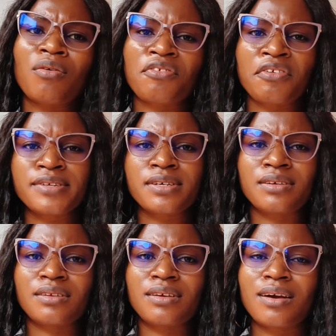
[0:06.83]

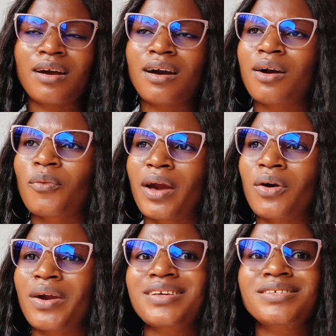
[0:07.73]
confusing?
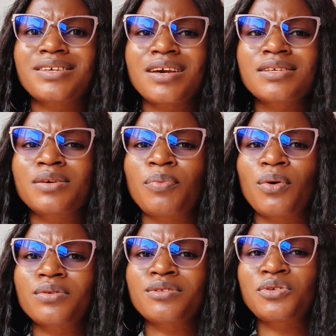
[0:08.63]
Well, it's easy
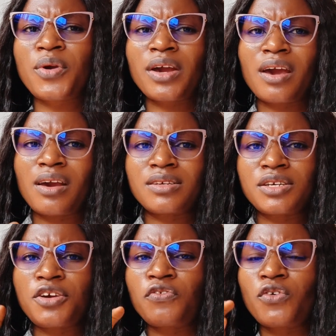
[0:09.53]
but tricky.
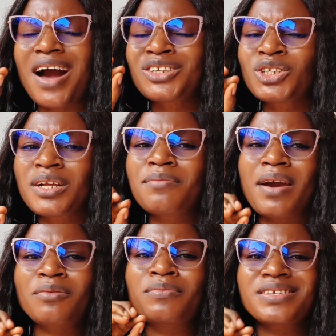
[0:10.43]
If you actually
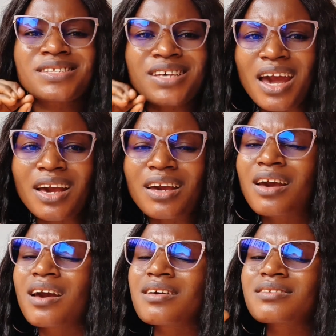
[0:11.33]
make
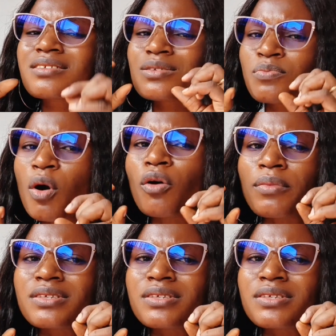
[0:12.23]
mistake, small